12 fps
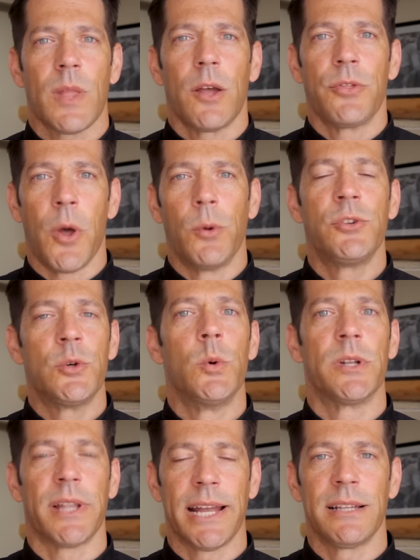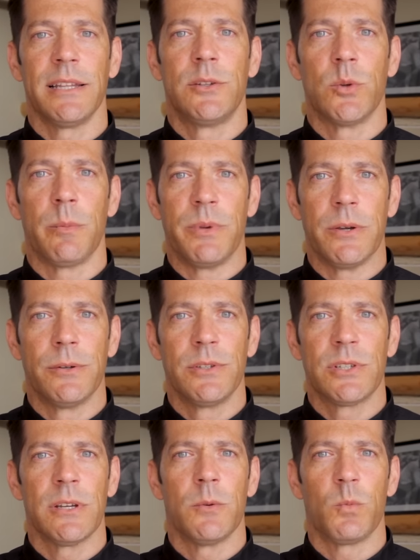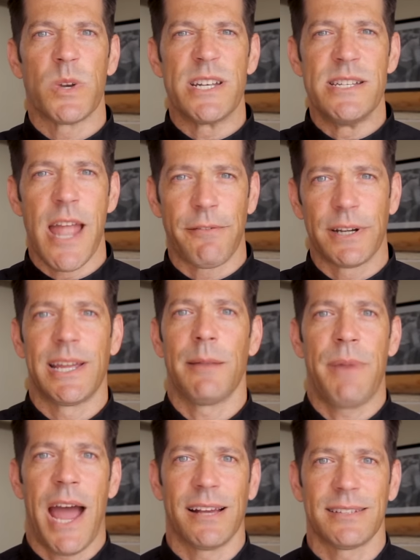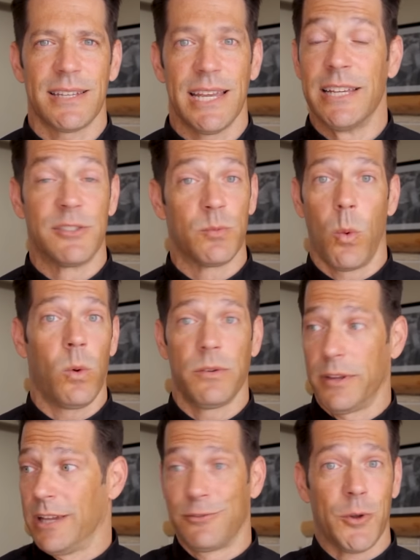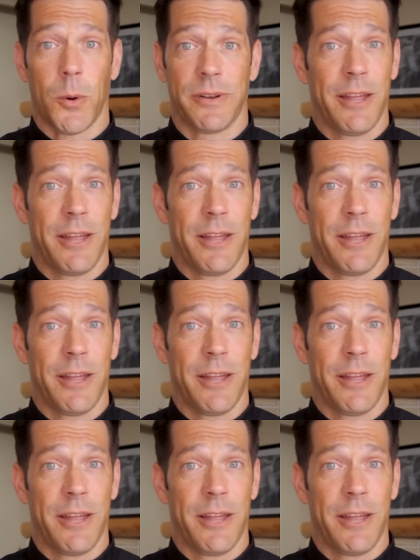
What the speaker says: those who would likely to abuse would never get past his door.